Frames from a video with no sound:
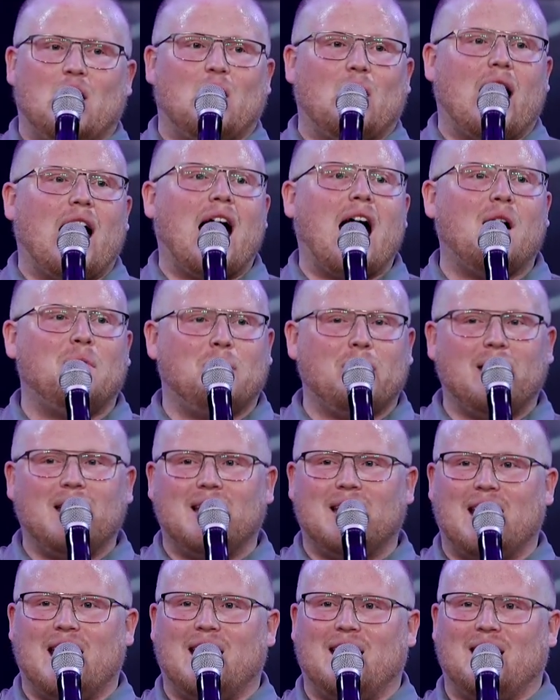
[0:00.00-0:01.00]
you know, happy
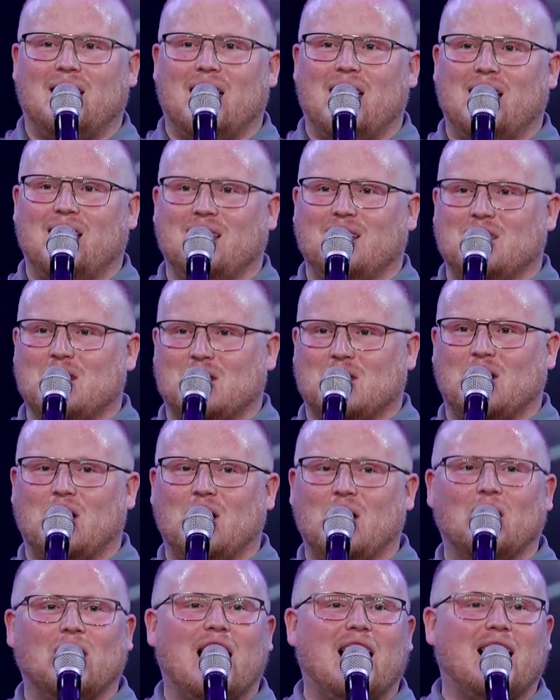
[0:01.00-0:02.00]
and, and, and just
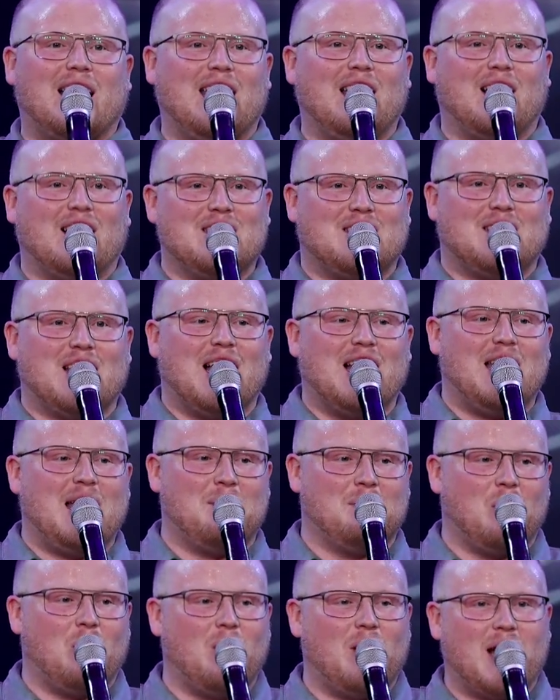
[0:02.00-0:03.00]
go lucky on
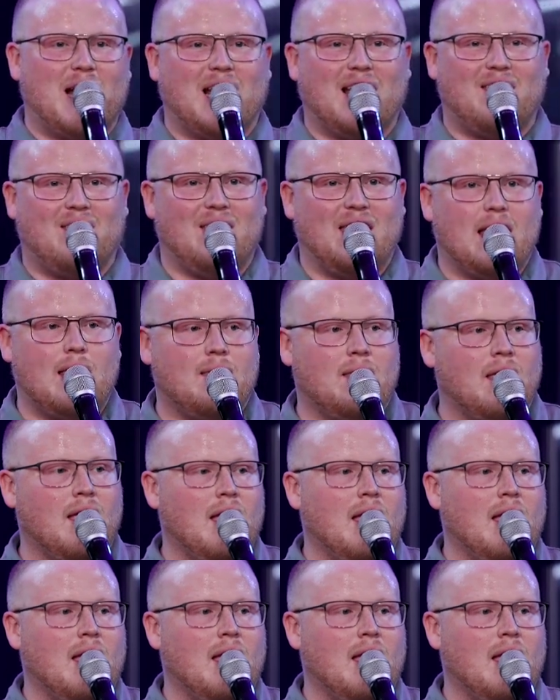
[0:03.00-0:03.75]
Sunday morning. And then